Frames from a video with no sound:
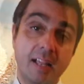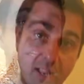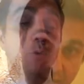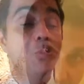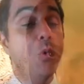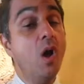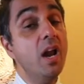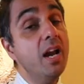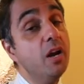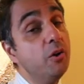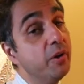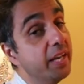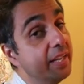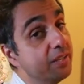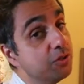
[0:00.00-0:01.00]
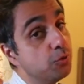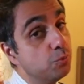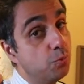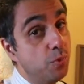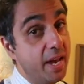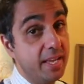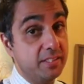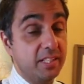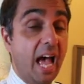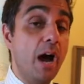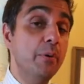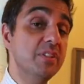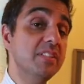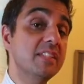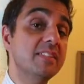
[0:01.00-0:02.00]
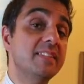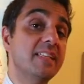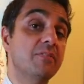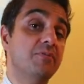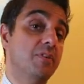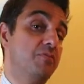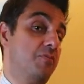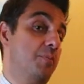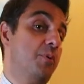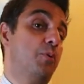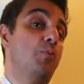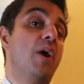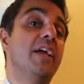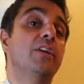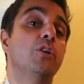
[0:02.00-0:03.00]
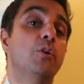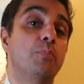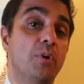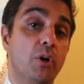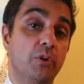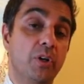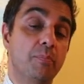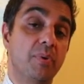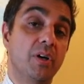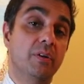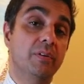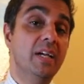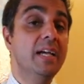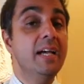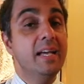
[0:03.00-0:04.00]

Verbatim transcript: What are his risks? How is this different from a regular broken bone?